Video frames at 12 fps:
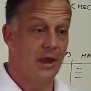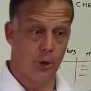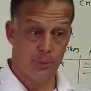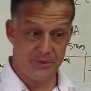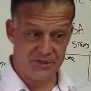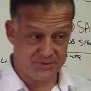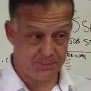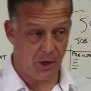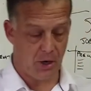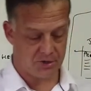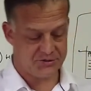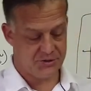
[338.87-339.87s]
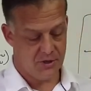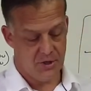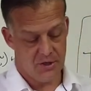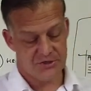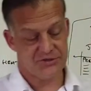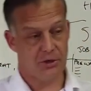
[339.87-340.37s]
There will be sparks.
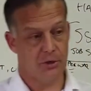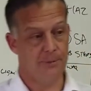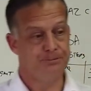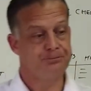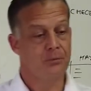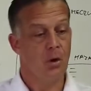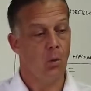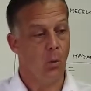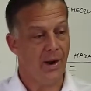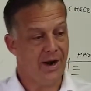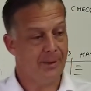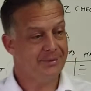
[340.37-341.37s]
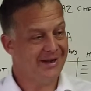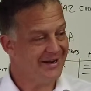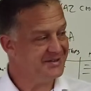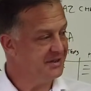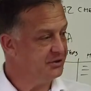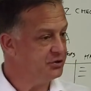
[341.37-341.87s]
So when I'm
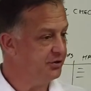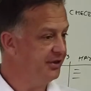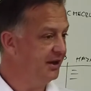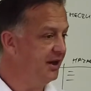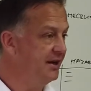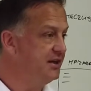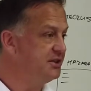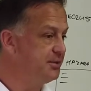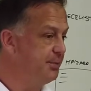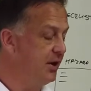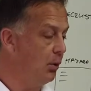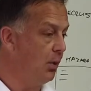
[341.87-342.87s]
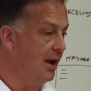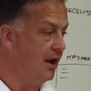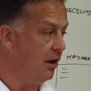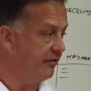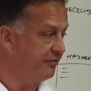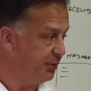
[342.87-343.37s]
cutting, do you think I need to be aware
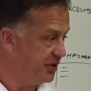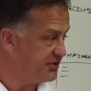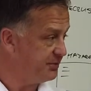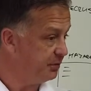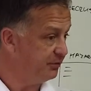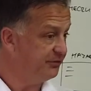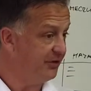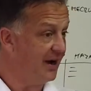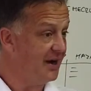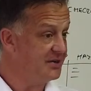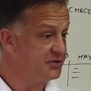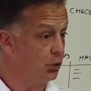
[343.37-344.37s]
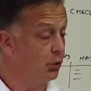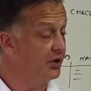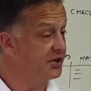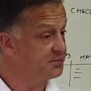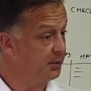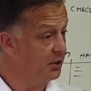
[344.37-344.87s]
of possible fires or
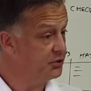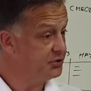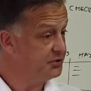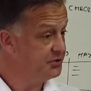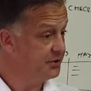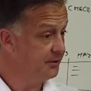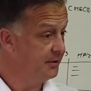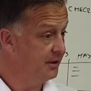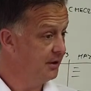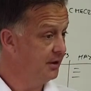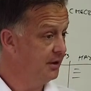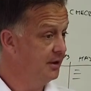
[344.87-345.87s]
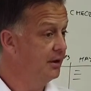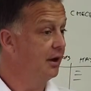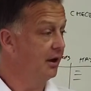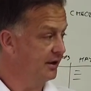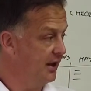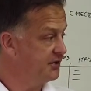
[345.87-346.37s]
explosions?
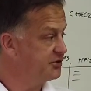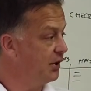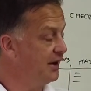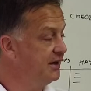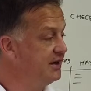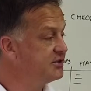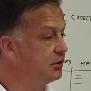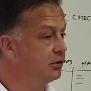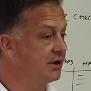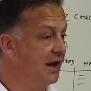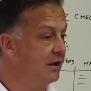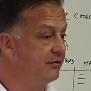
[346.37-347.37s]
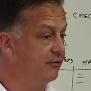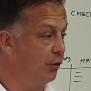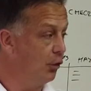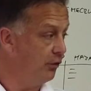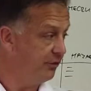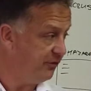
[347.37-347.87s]
Okay, so I need to look out
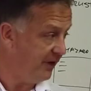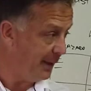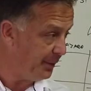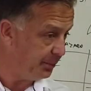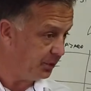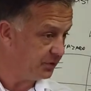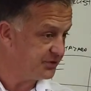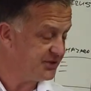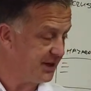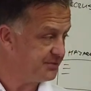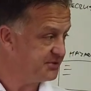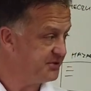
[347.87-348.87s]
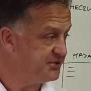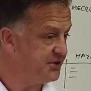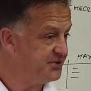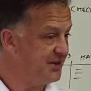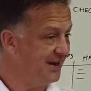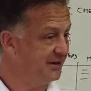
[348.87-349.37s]
for flammable
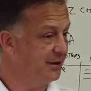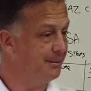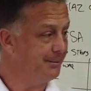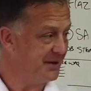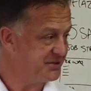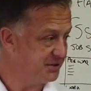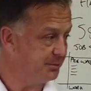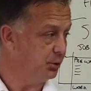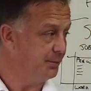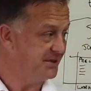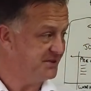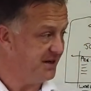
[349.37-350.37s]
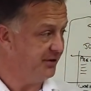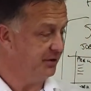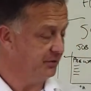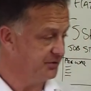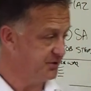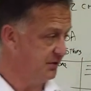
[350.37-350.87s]
substances and combustible
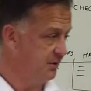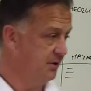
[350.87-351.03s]
materials.